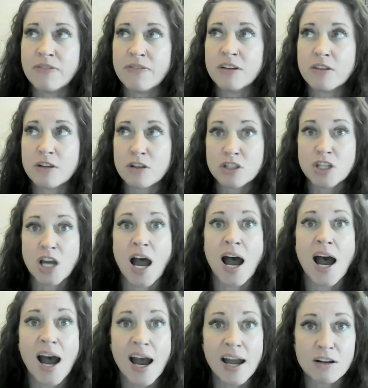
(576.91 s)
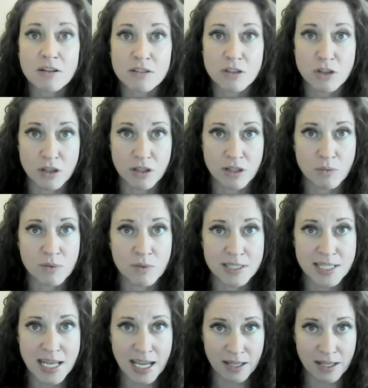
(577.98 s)
So they feel their childhood
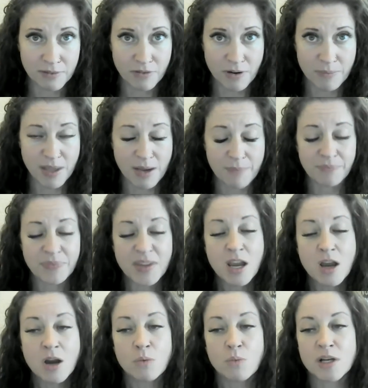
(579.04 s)
was taken from them,